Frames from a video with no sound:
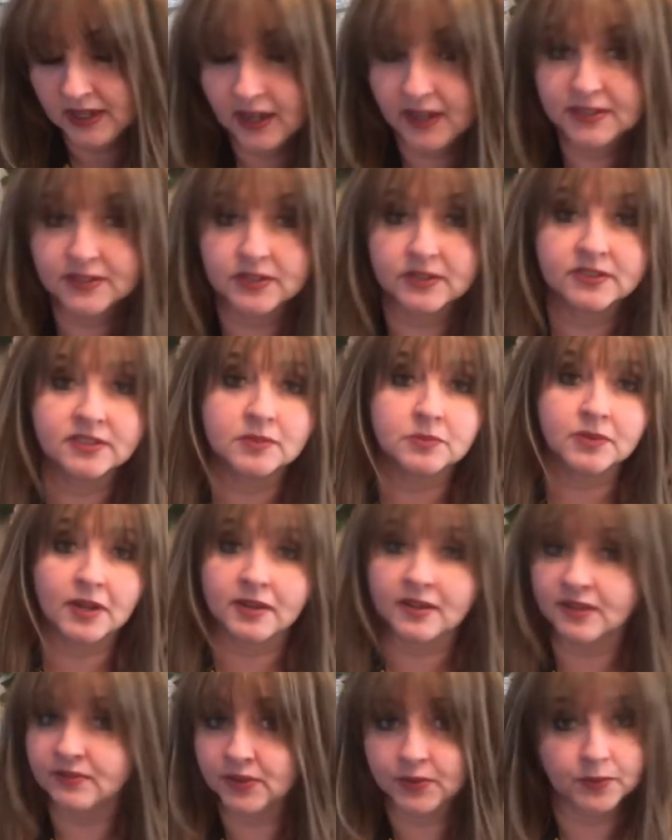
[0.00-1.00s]
I told him,
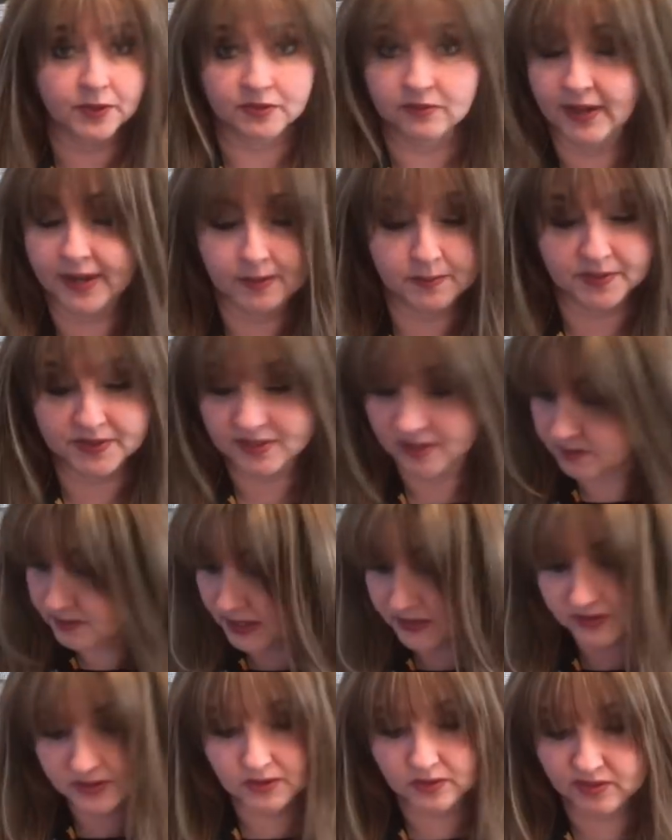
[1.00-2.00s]
well, everyone rambles. I'm
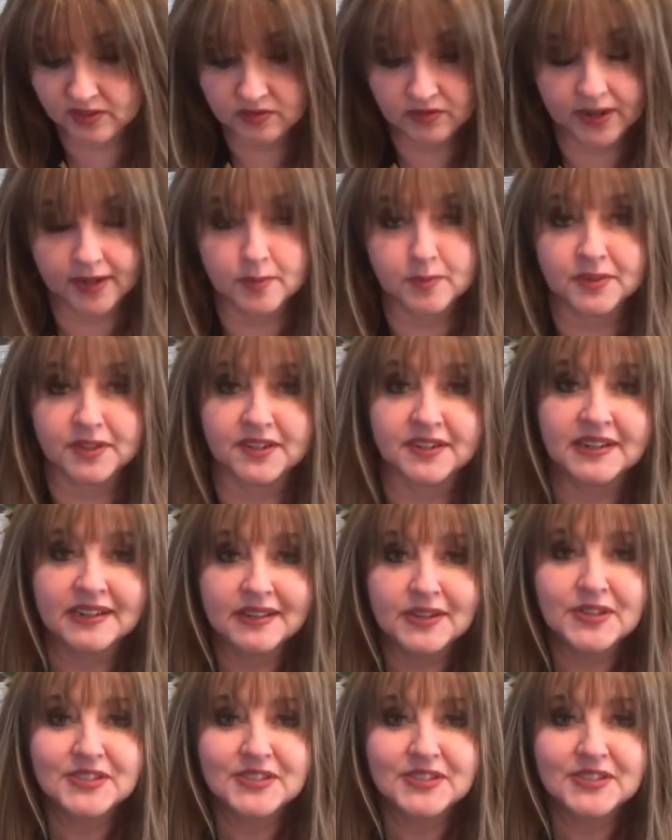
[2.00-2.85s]
not the only rambler.